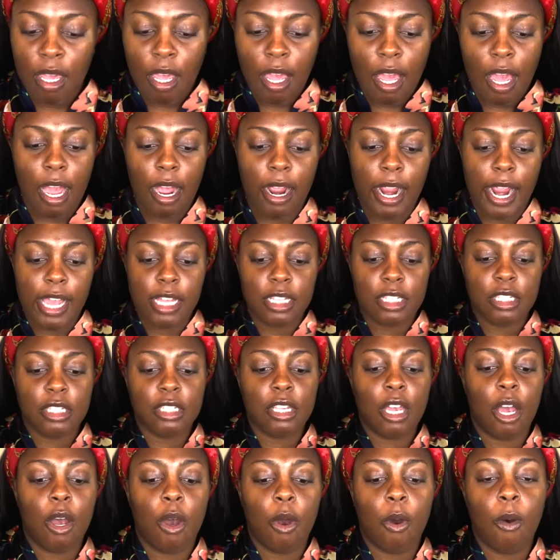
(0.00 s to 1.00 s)
All right,
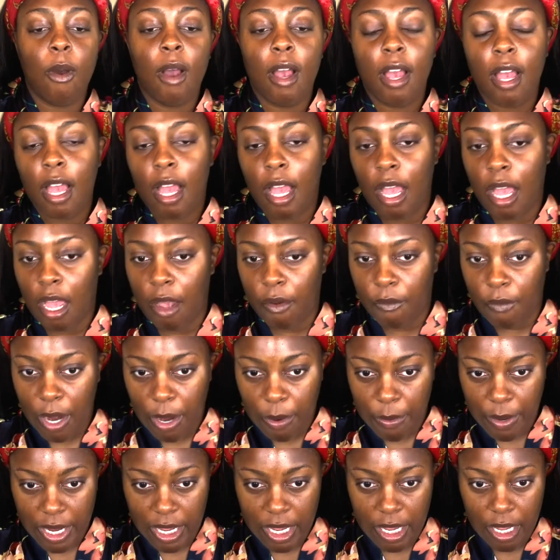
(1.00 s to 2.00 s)
so I've
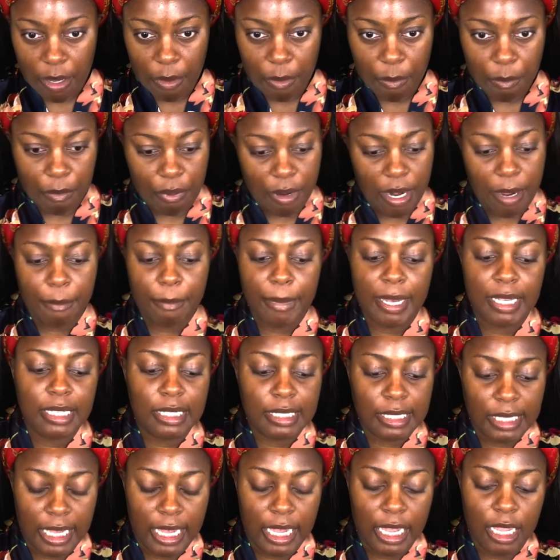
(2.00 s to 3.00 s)
already prepped my
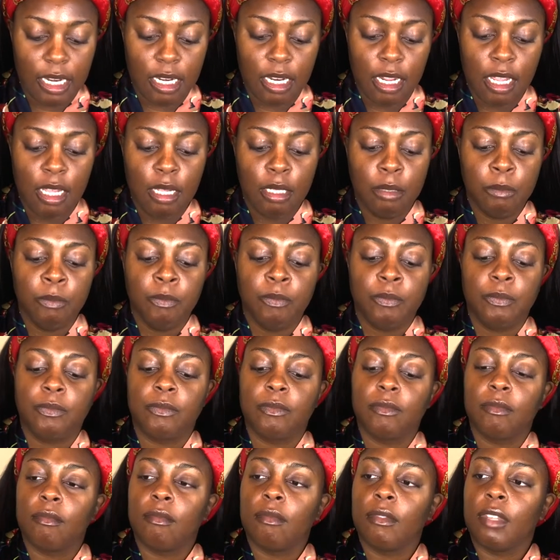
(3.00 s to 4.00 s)
skin.
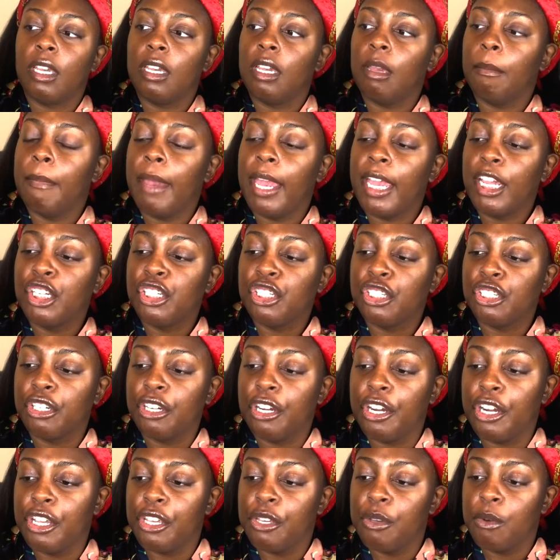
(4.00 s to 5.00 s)
Make sure
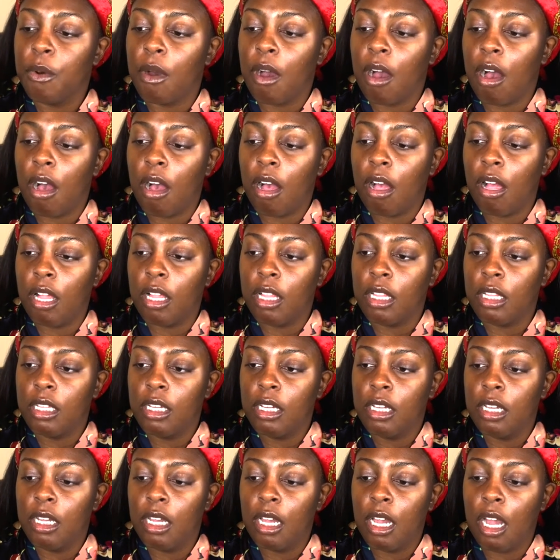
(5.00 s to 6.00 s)
you all
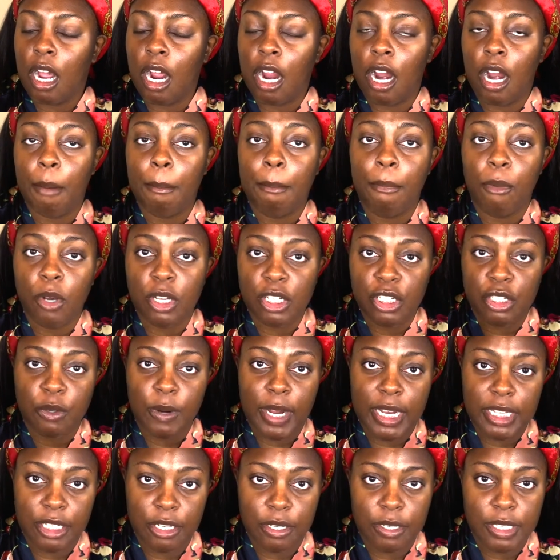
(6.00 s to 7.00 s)
are
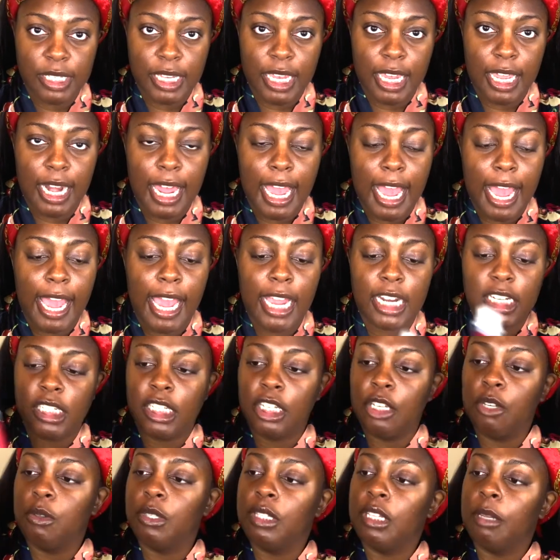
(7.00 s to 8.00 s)
moisturizing your skin. I actually
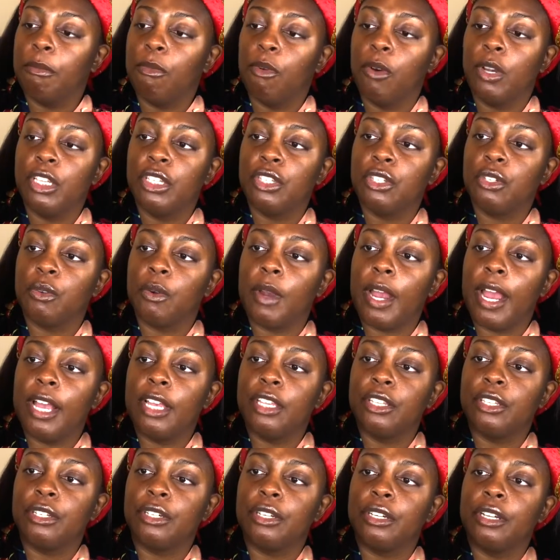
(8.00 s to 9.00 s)
use the
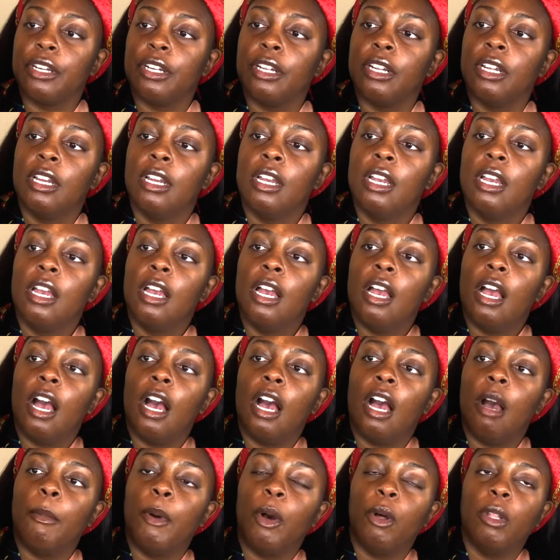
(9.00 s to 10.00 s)
moisturizer
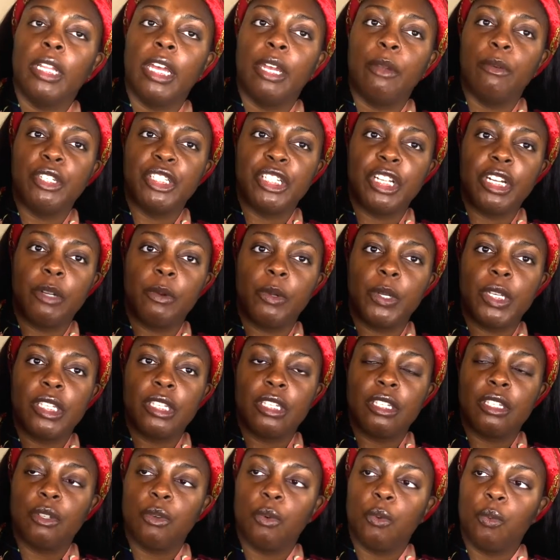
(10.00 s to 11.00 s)
Olay
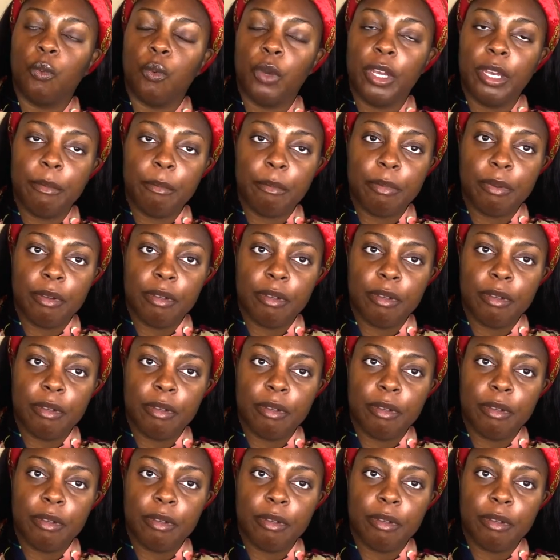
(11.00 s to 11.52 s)
Regenerist Whip.